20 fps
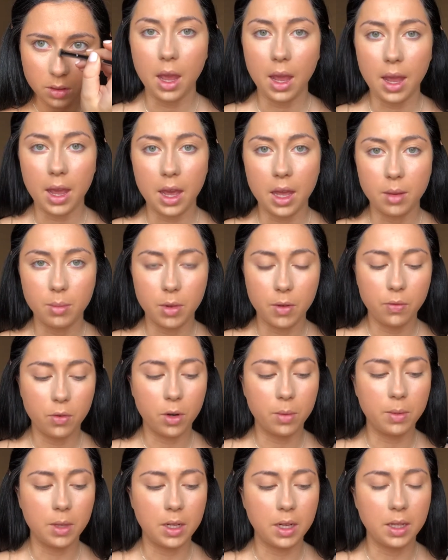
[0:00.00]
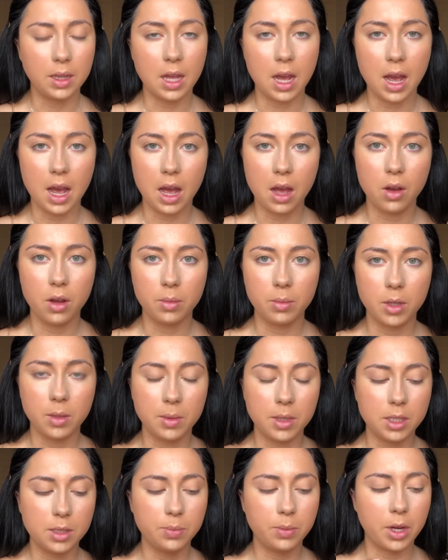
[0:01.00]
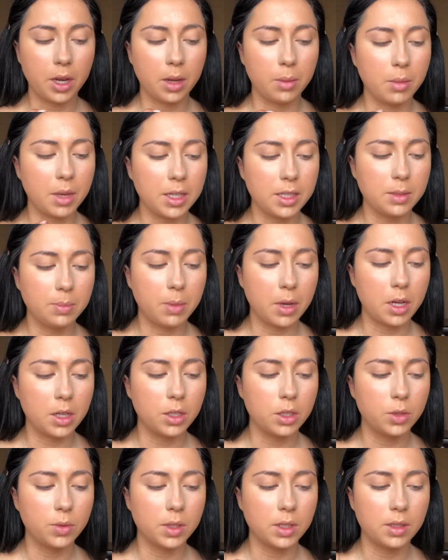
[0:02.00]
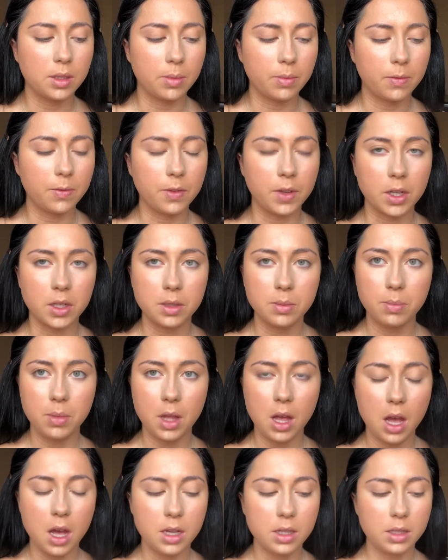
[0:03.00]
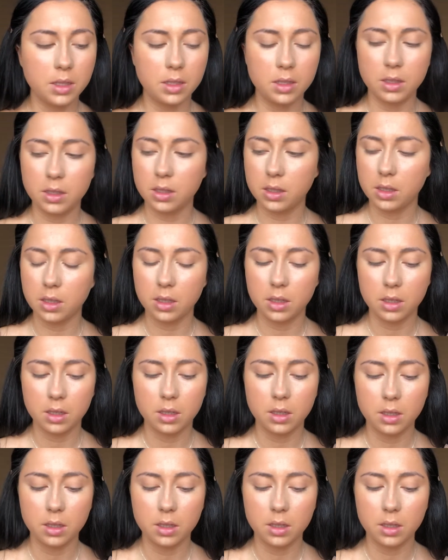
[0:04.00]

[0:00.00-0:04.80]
And before blending that out, I'm going to be spraying my sponge with some Fix Plus. And